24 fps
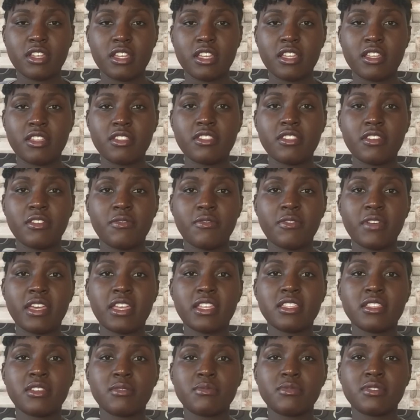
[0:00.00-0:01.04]
they find
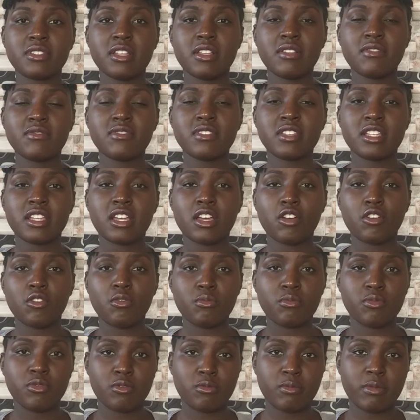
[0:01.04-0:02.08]
themselves in a
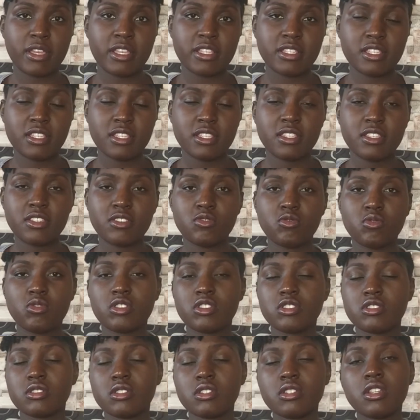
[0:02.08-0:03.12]
compromising
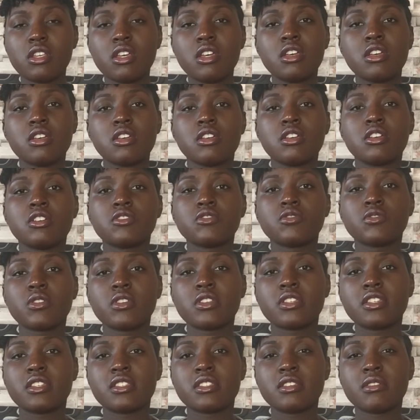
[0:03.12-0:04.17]
situation. So it
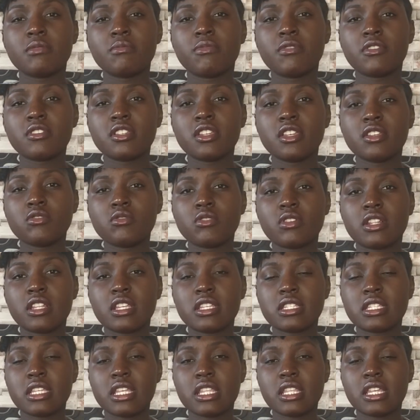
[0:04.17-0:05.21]
is important to
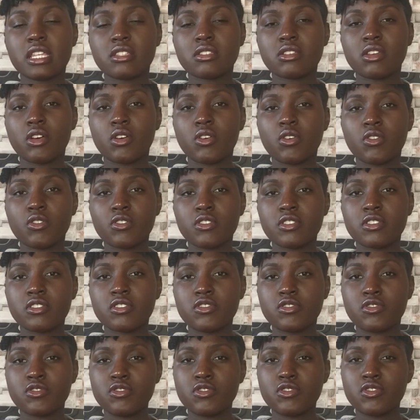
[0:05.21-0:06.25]
understand that our
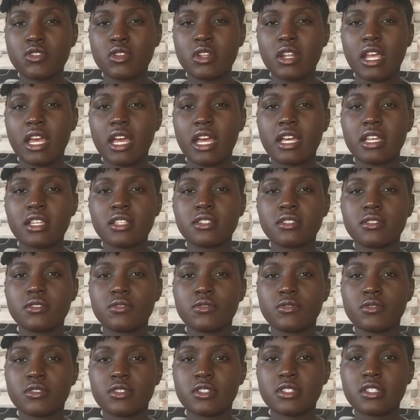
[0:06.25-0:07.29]
constitution has
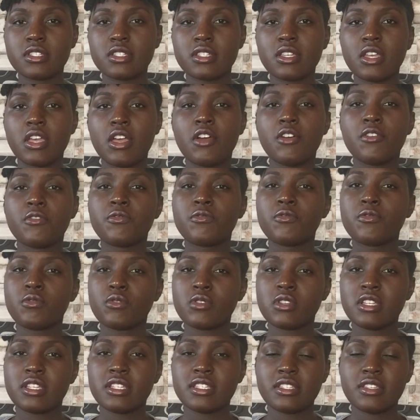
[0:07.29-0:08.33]
not fully
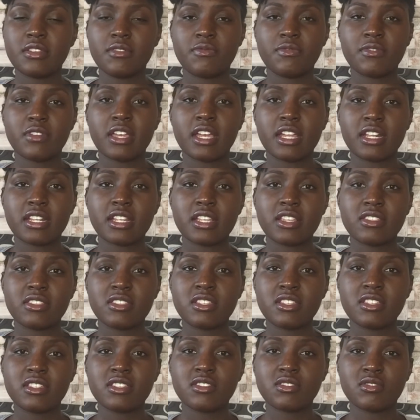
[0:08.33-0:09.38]
safeguarded
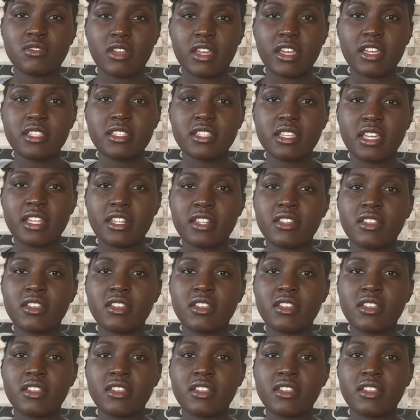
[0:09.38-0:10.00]
this right, and